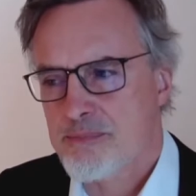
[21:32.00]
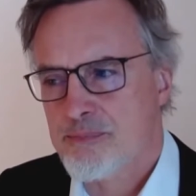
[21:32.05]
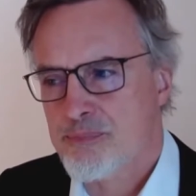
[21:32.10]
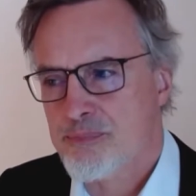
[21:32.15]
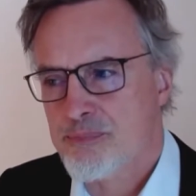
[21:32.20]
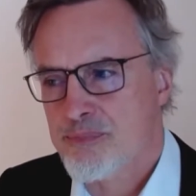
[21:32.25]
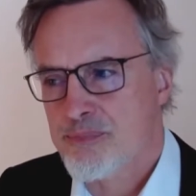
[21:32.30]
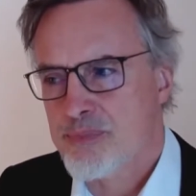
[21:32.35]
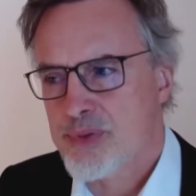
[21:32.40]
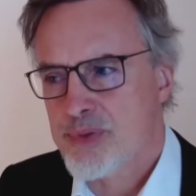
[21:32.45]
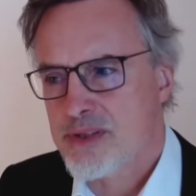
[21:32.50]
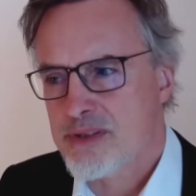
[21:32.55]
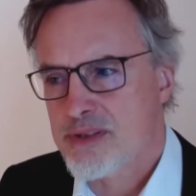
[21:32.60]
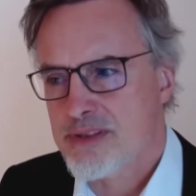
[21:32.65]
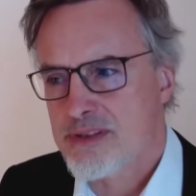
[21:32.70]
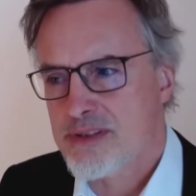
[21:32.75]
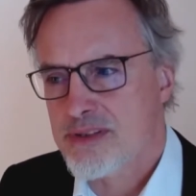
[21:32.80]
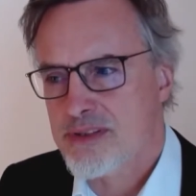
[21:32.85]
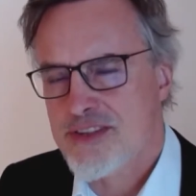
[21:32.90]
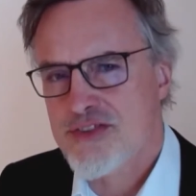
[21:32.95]

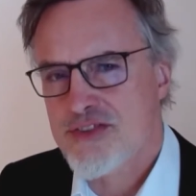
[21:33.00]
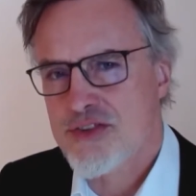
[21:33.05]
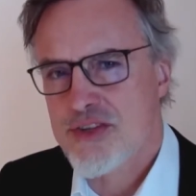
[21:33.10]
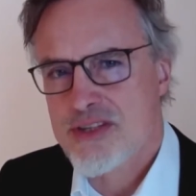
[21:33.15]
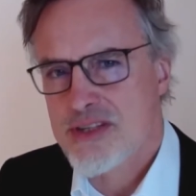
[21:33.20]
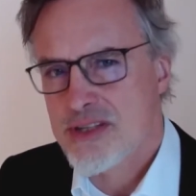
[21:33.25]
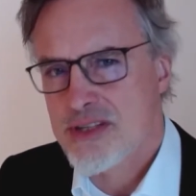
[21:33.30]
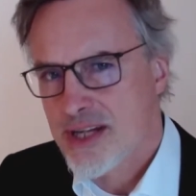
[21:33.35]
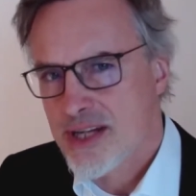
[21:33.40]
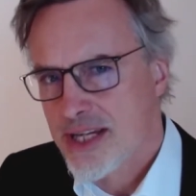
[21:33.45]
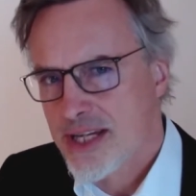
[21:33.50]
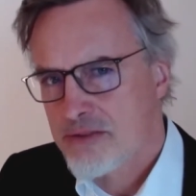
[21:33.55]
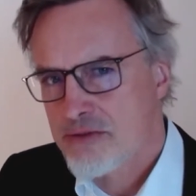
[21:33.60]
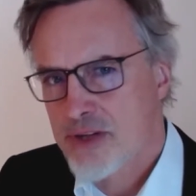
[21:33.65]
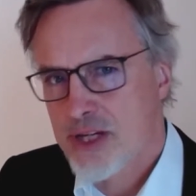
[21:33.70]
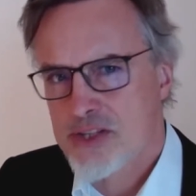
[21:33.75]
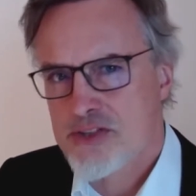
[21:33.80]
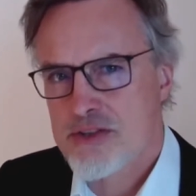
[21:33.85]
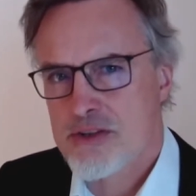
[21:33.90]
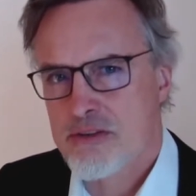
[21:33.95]
but it's just a tiny
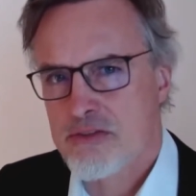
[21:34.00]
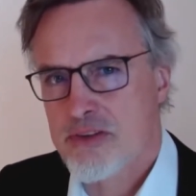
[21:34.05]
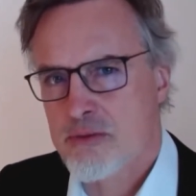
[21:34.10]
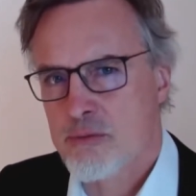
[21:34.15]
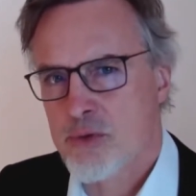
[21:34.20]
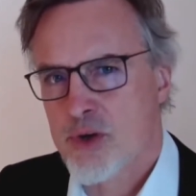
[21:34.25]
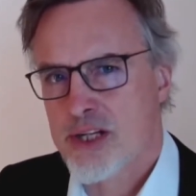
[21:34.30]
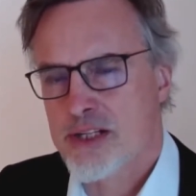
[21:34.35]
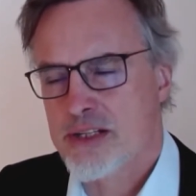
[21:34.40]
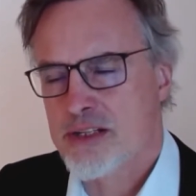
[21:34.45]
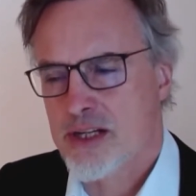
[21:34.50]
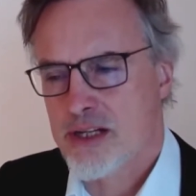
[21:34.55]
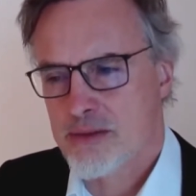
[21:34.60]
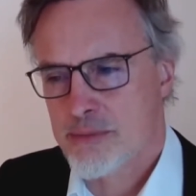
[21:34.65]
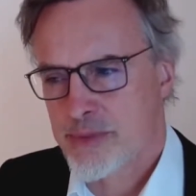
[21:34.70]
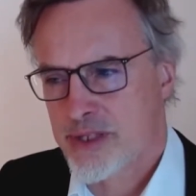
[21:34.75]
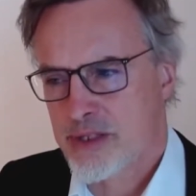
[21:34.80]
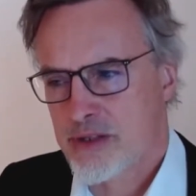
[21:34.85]
fraction of the world economy,